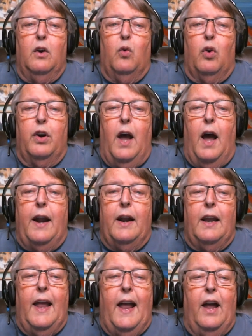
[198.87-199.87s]
were not
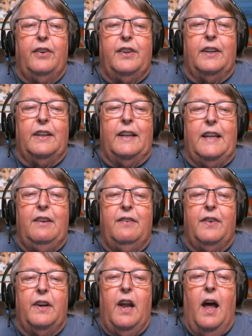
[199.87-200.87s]
allowed to leave
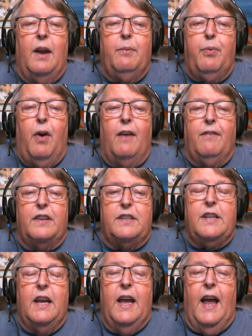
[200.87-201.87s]
Hainan province